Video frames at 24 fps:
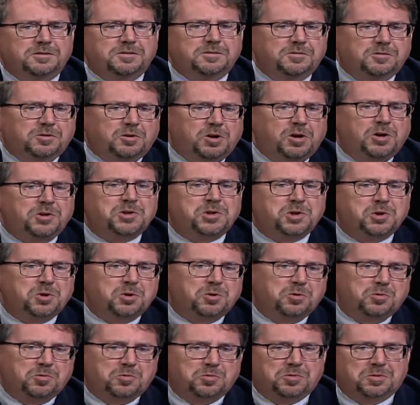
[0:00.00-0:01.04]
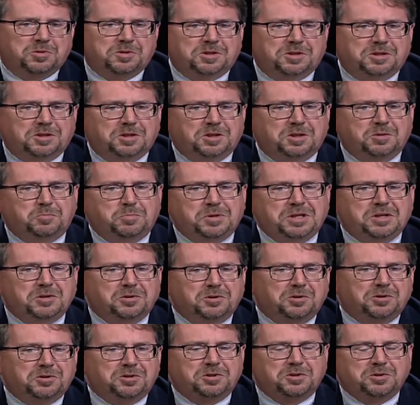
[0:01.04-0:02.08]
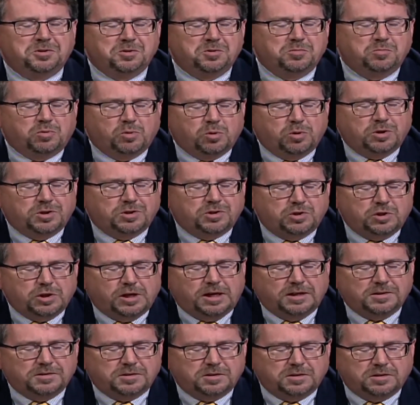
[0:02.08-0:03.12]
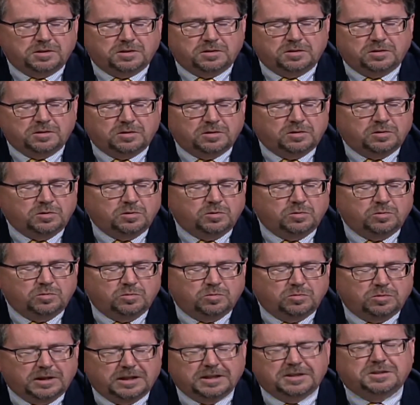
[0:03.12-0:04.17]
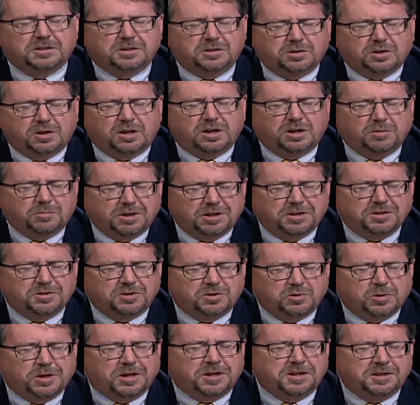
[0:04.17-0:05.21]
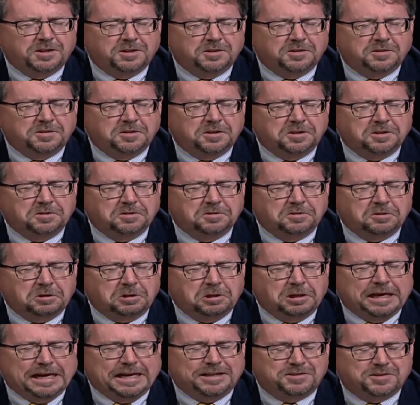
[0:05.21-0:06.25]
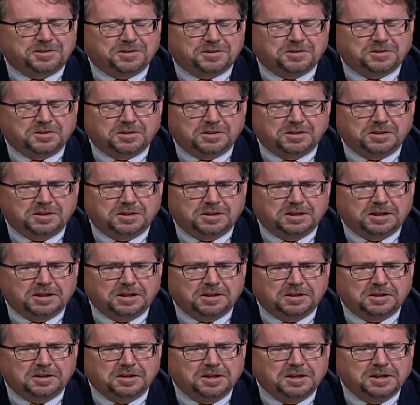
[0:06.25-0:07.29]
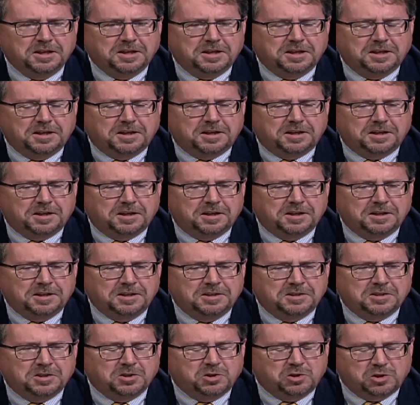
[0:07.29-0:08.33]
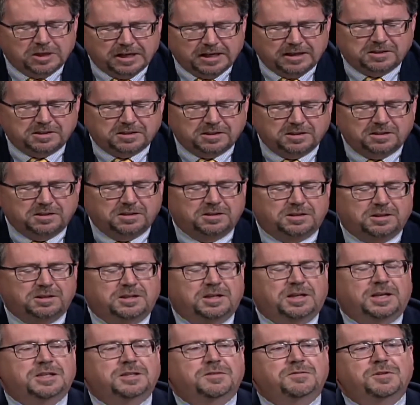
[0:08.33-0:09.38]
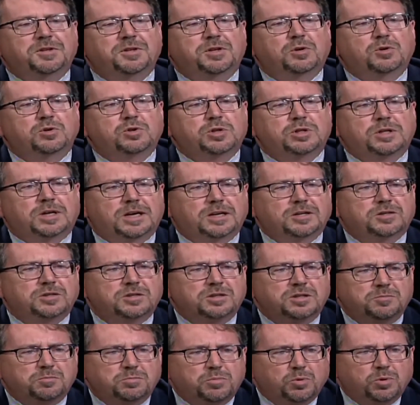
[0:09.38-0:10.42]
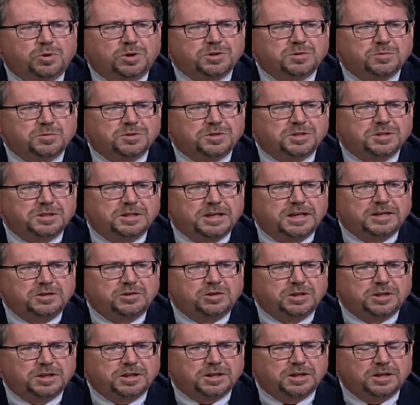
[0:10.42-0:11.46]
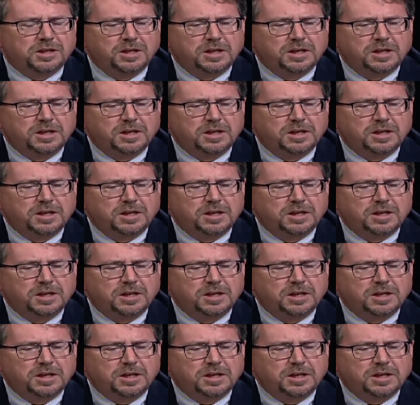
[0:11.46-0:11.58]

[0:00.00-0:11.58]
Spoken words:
also appealed to Boris Johnson, who likes to talk about his training in the classics, and he suggested that the kind of negotiation that Boris was engaging in,